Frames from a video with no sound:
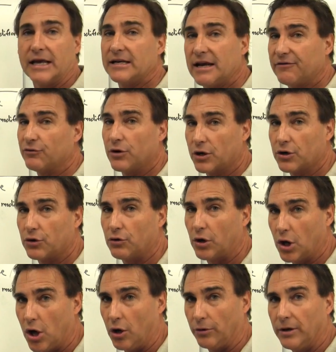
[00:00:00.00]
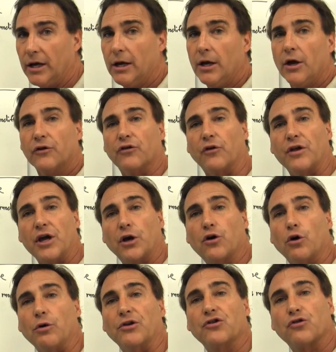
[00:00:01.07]
They never occur alone. So they
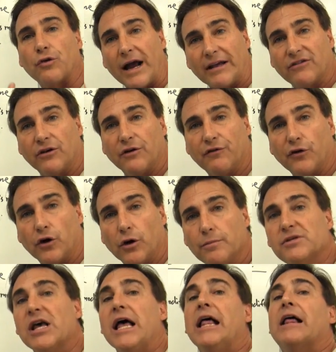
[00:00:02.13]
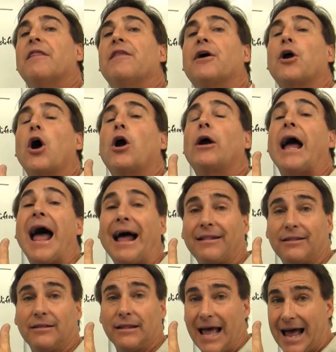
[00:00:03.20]
occur with transitive verbs that are
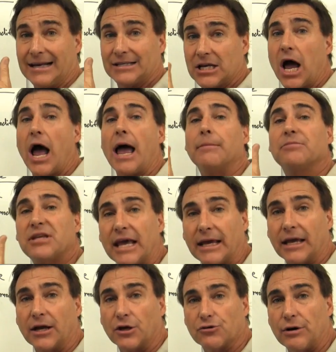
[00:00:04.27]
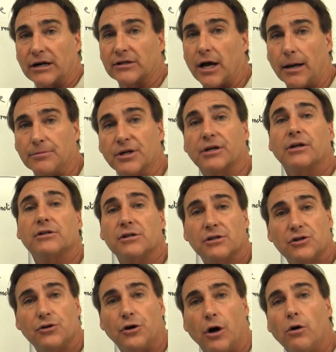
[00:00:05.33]
at that time taking a direct object. Because
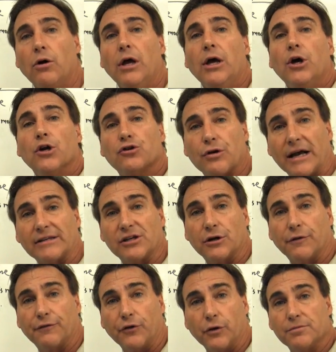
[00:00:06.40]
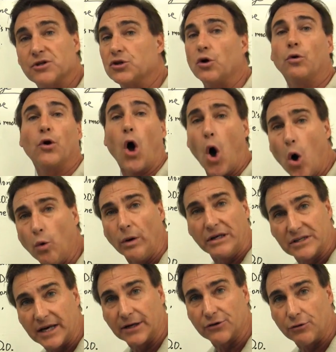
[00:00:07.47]
as you know, transitive verbs don't
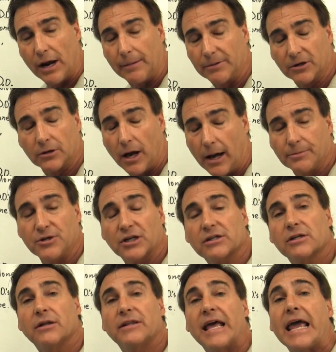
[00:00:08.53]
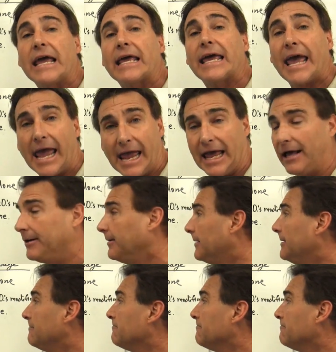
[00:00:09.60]
always take direct objects. They can.